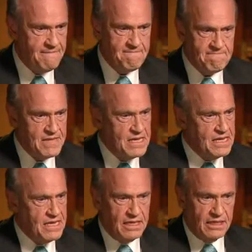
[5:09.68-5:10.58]
Yeah,
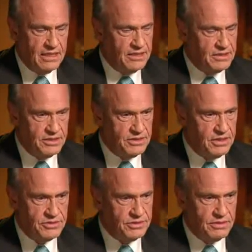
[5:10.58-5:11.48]

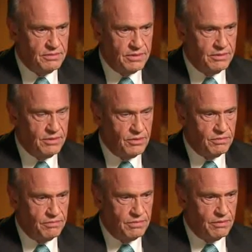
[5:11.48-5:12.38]
it's just,
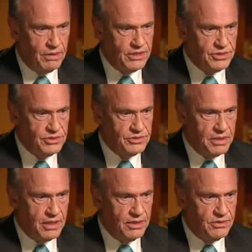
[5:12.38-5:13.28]
you know,
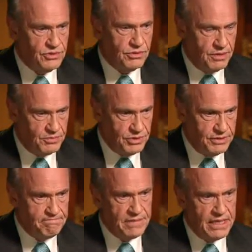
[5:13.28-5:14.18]
blessings beyond
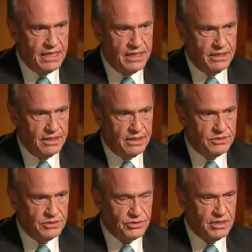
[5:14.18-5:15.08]
description, and
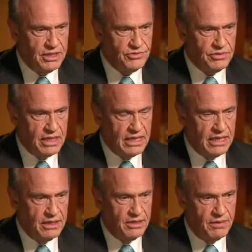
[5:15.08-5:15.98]
it's a strange
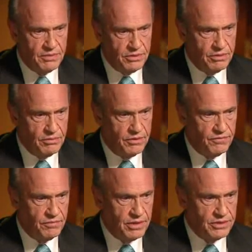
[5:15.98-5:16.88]
thing. I had an opportunity to
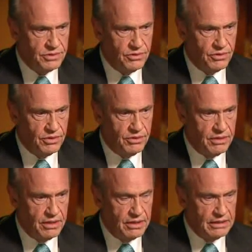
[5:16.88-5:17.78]
run for president
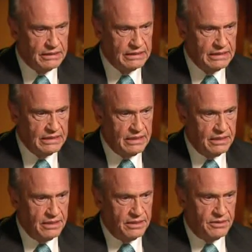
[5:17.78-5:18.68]
earlier. Of
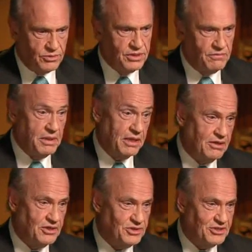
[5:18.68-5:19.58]
course,
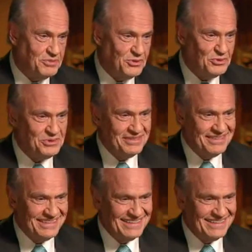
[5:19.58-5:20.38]
everybody does, I suppose.